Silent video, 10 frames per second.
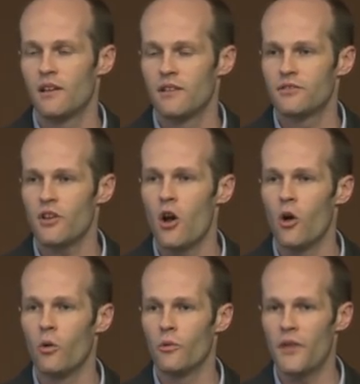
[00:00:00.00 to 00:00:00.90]

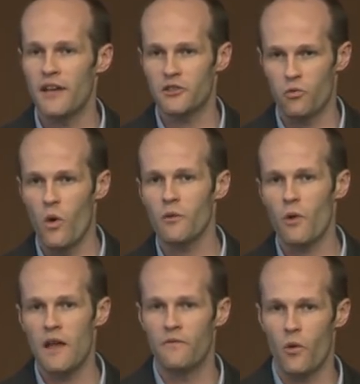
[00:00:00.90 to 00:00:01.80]
So that is one
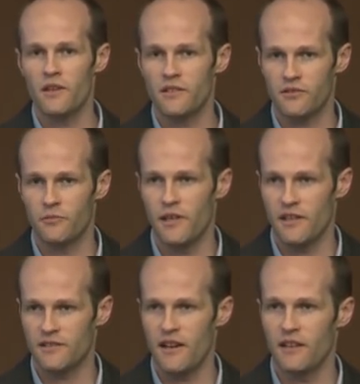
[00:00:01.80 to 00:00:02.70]
way voices are
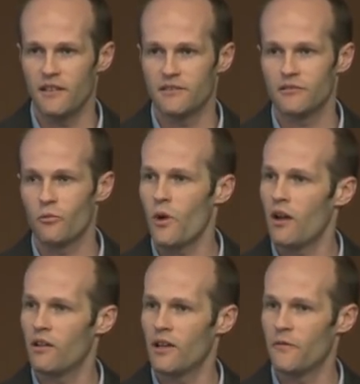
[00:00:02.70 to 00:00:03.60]
being silenced.
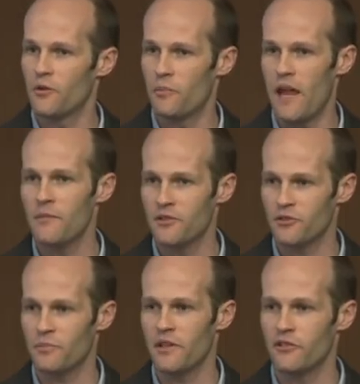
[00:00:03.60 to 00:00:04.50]
Well, if the payments
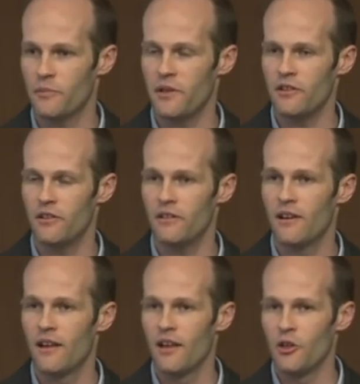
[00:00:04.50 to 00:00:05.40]
are peer to peer,
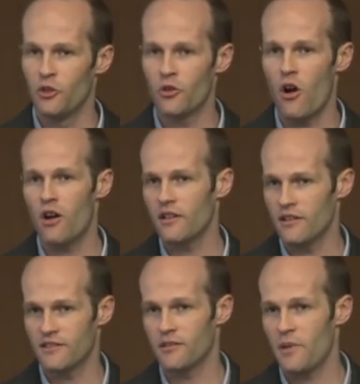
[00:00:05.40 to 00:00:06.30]
your
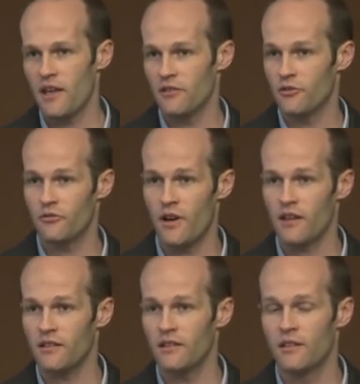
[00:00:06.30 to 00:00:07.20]
audience is paying you
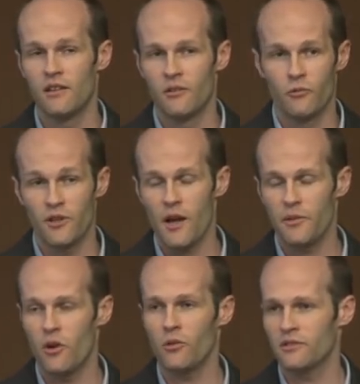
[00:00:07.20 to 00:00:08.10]
directly. We're not
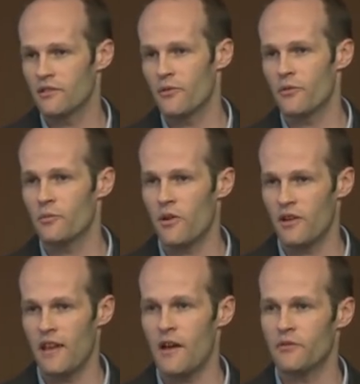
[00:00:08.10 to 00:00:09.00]
beholden to third
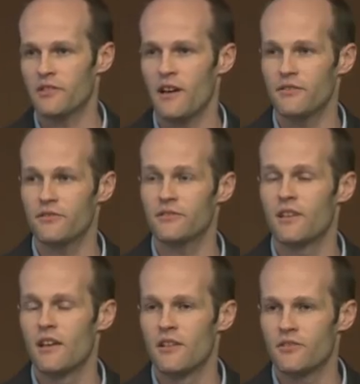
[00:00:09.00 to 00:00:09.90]
party advertisers.
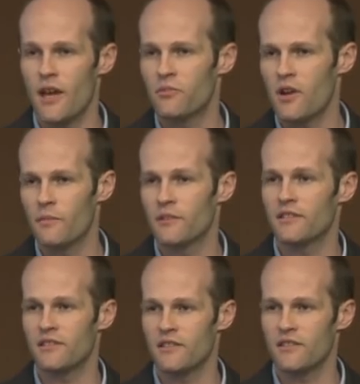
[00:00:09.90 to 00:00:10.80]
So that problem
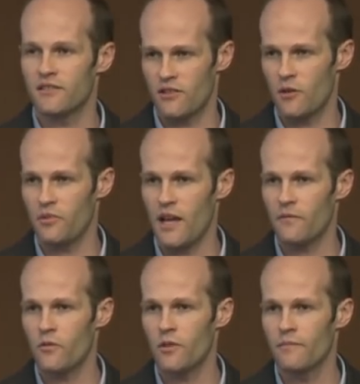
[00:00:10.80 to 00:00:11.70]
doesn't exist on our
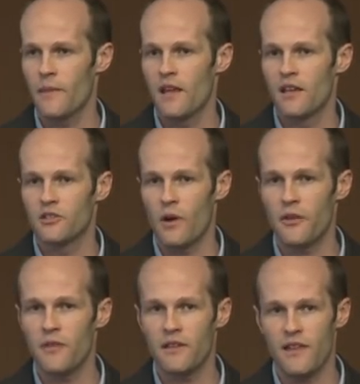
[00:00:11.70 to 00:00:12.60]
platform. So I
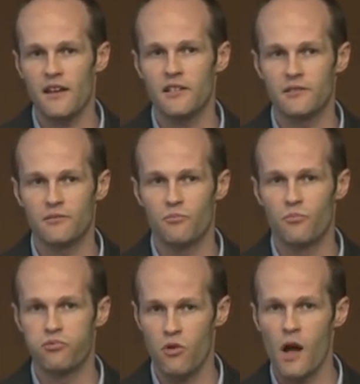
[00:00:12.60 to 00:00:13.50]
think that is
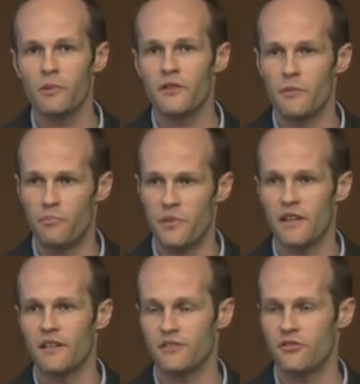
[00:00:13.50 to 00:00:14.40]
probably the
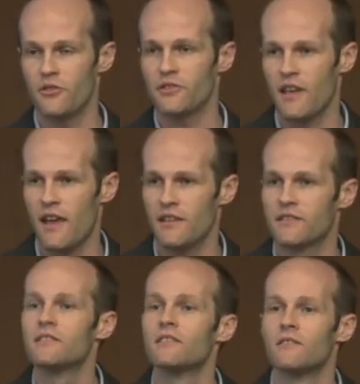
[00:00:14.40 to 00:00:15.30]
biggest use
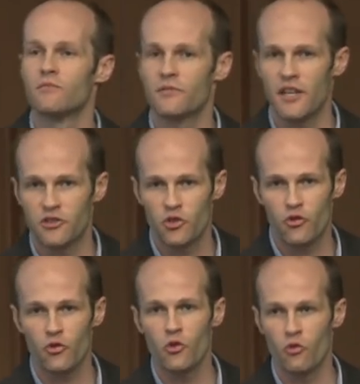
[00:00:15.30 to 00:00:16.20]
case that's
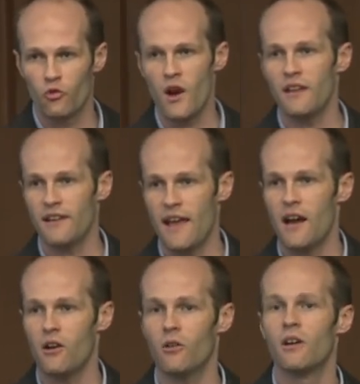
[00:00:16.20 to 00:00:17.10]
true right
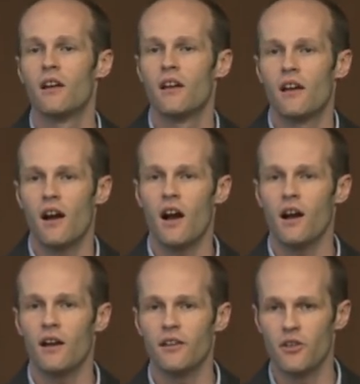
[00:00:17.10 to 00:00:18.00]
now
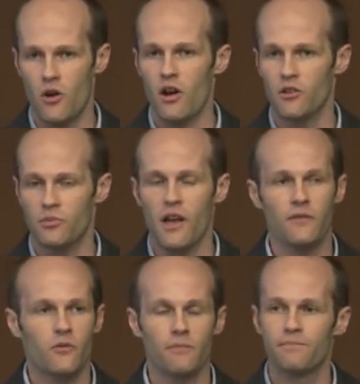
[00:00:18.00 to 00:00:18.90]
uh, you know, on our
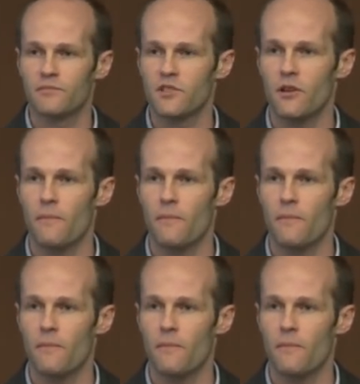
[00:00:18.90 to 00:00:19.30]
platform. So.